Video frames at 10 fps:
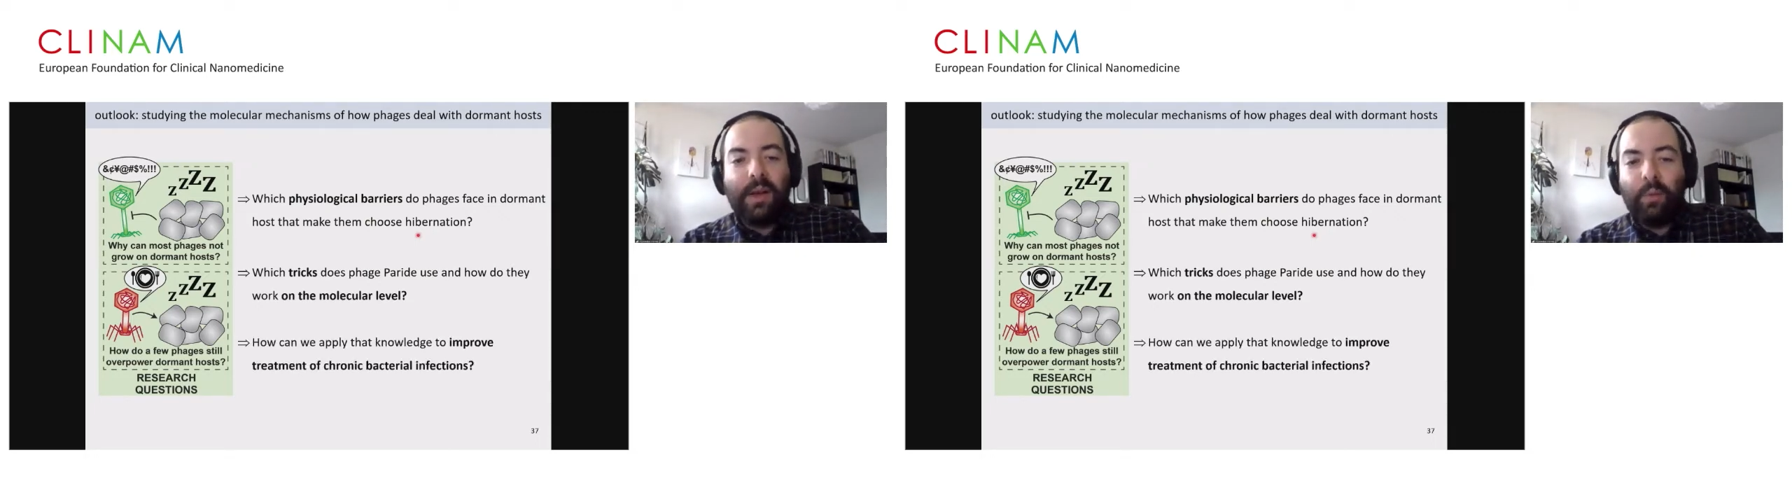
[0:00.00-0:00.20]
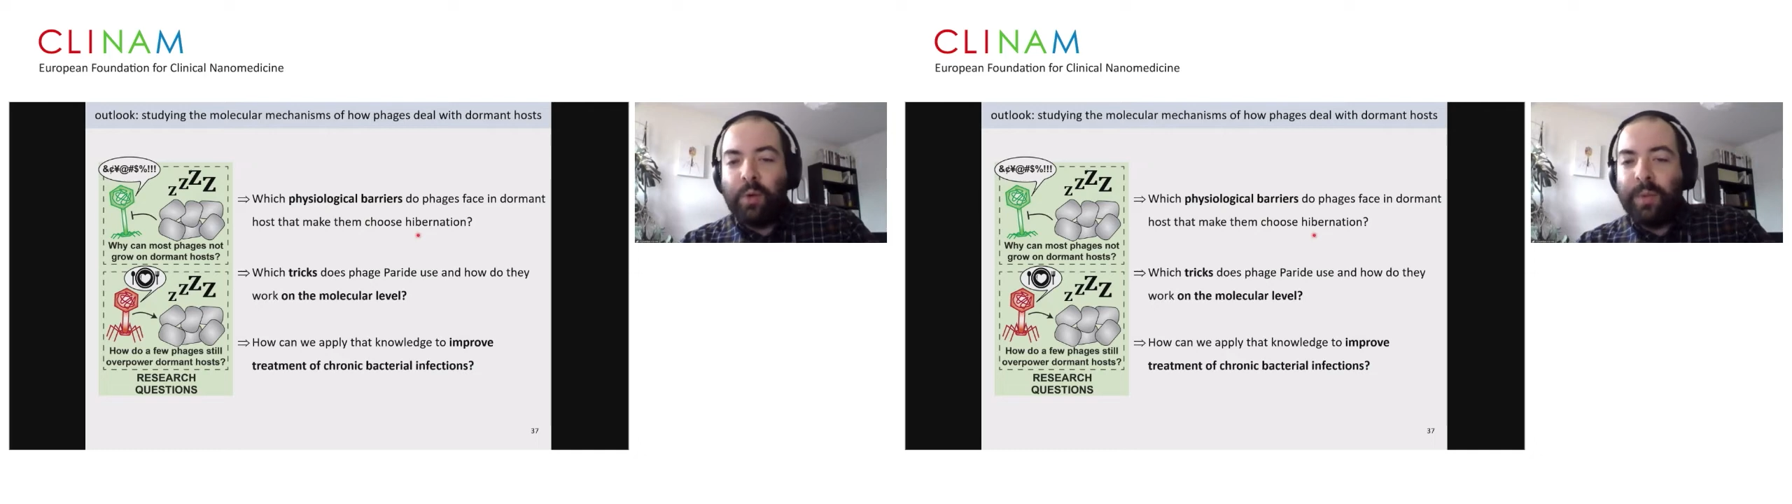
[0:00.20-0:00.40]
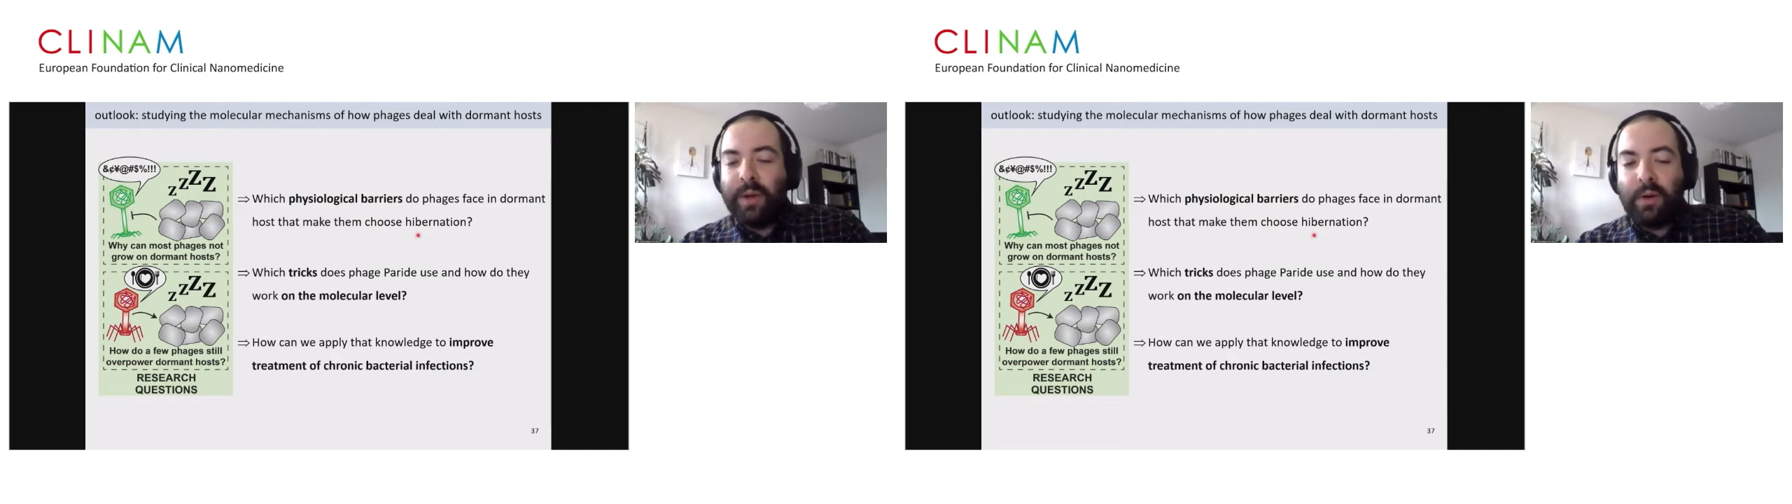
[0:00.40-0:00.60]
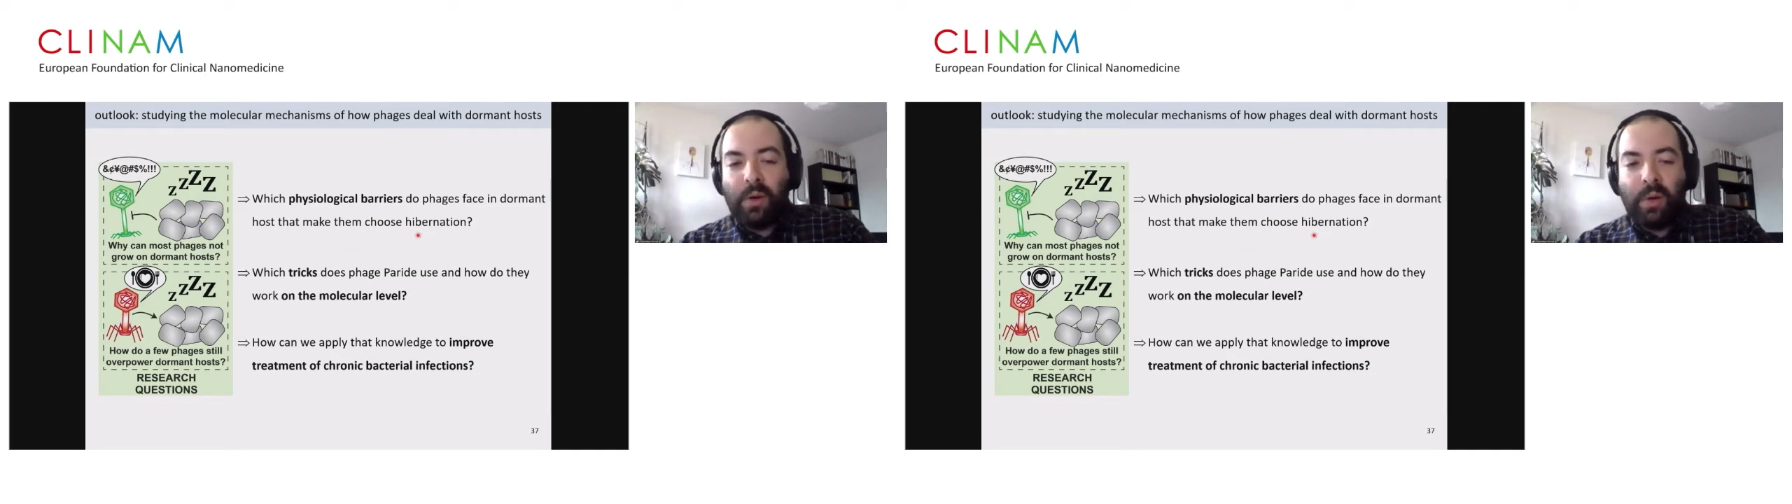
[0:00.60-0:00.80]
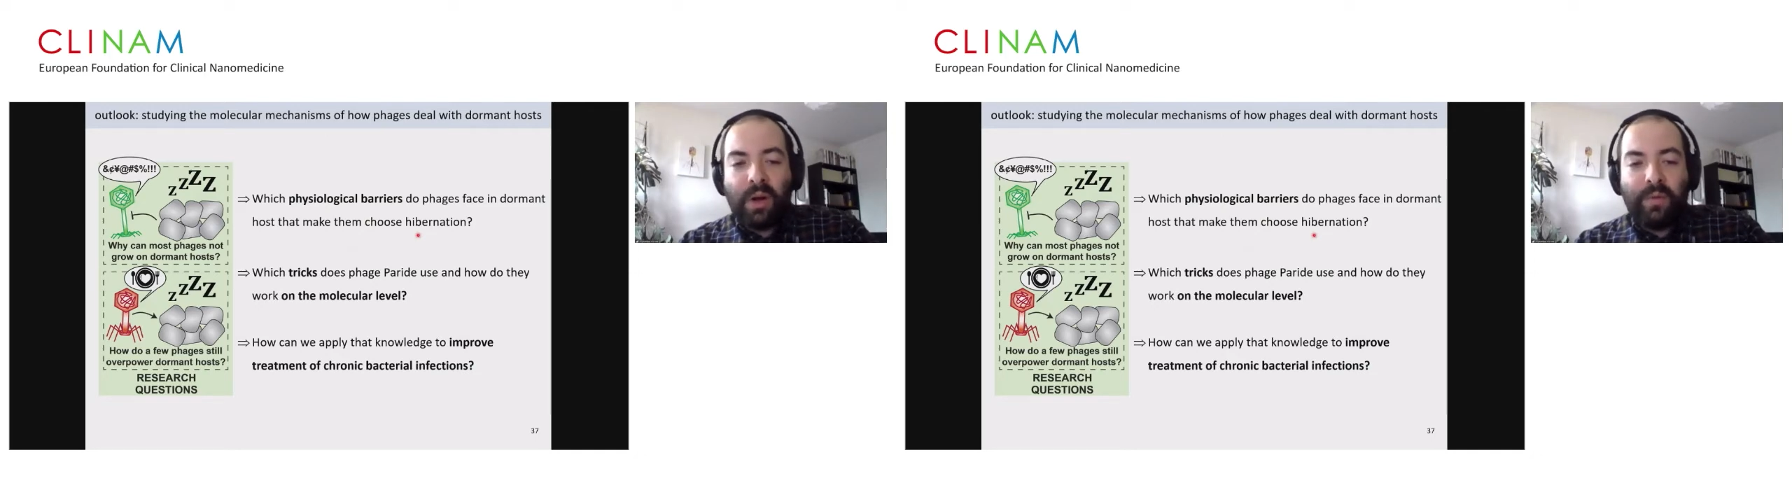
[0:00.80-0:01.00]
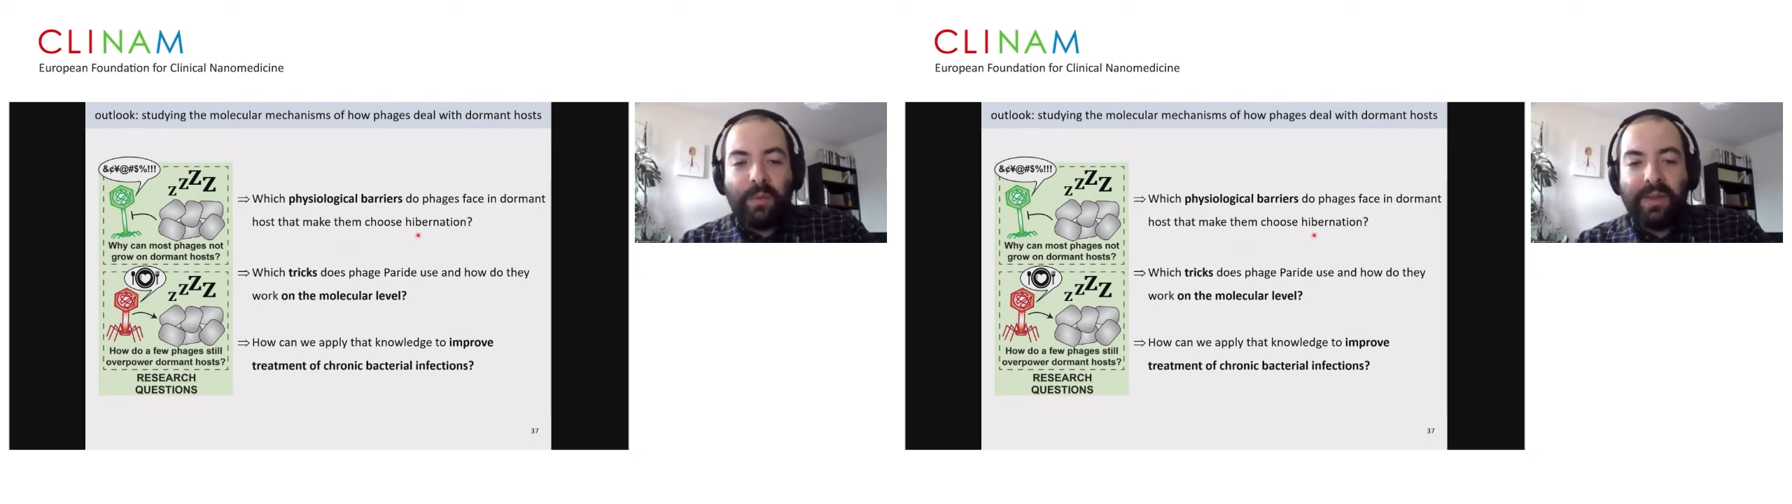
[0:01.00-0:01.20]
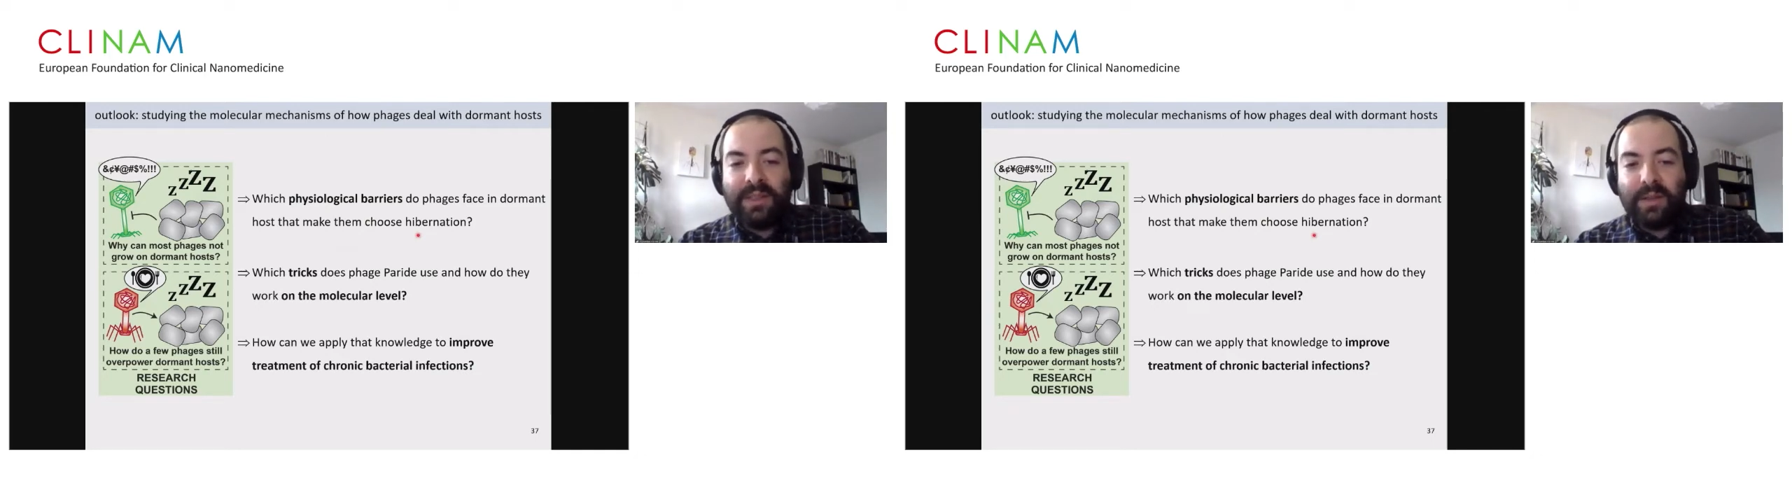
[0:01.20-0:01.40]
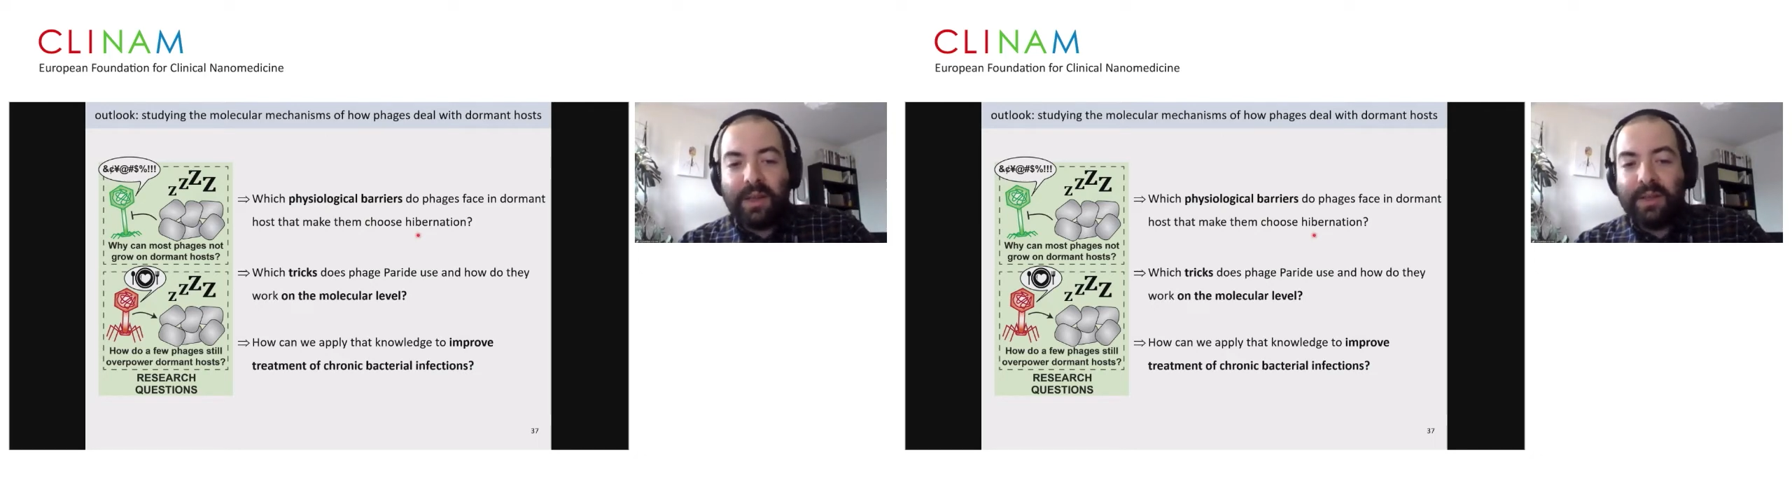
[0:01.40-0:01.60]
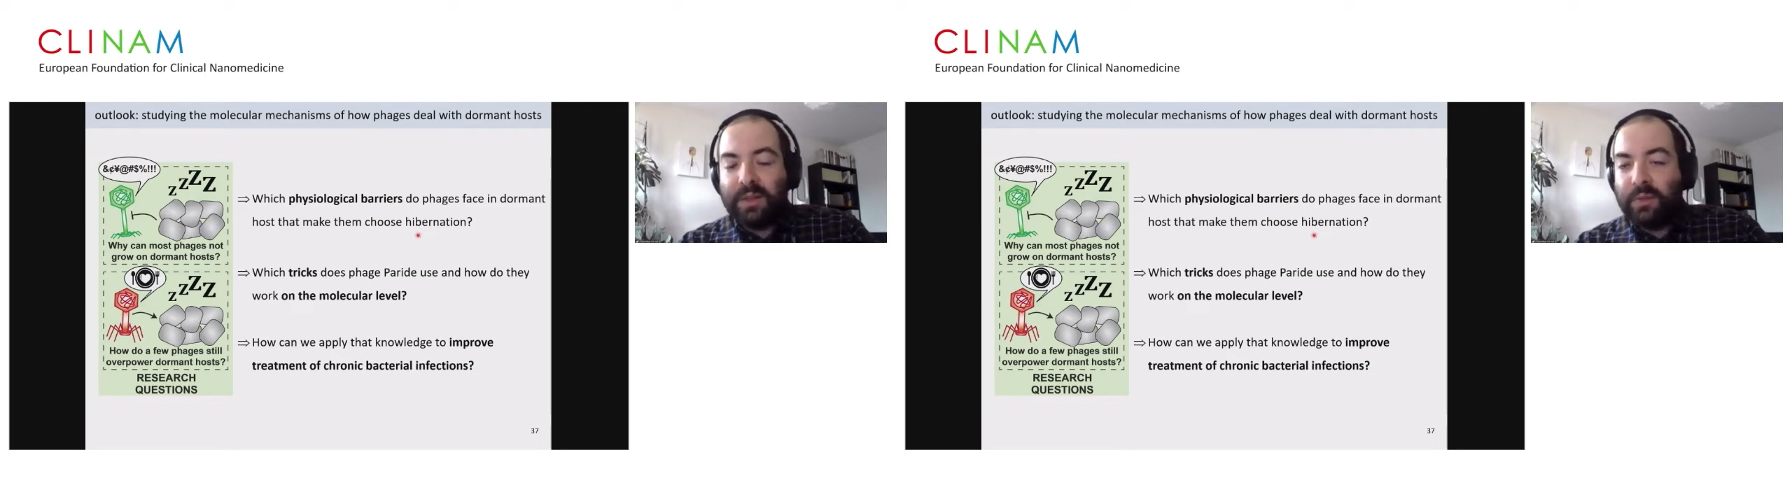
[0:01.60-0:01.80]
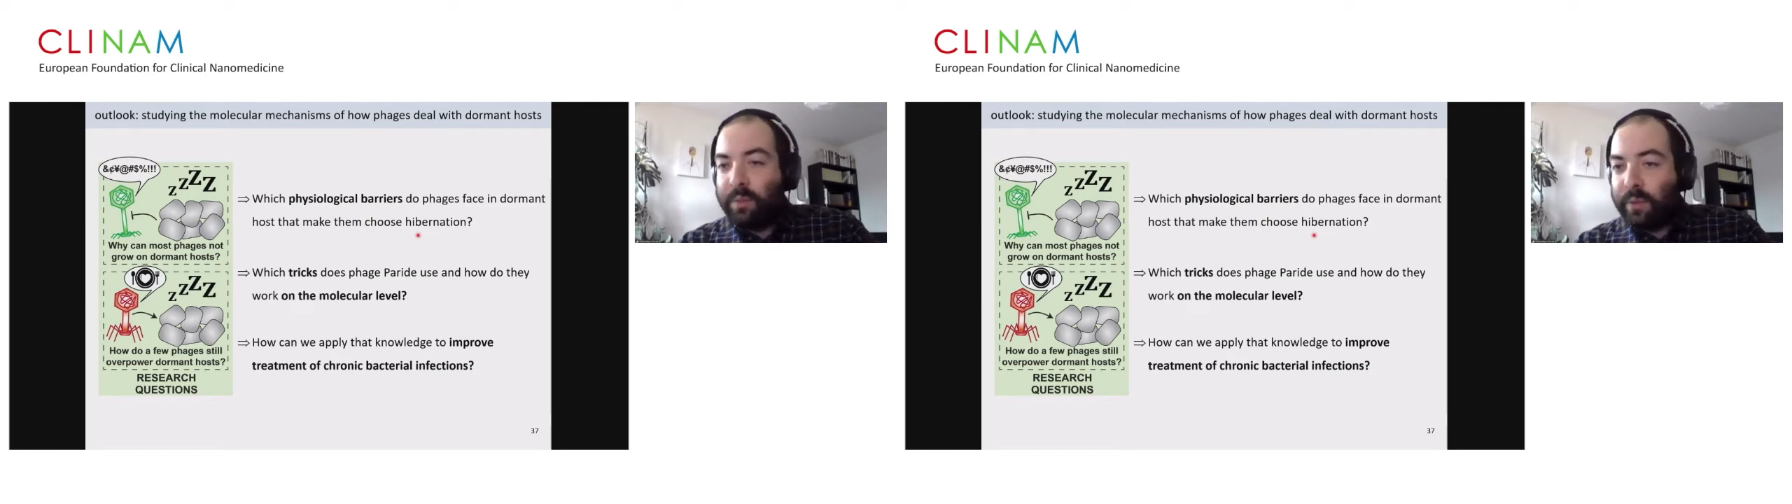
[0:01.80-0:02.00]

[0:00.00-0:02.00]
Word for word: and what we can learn from these things to,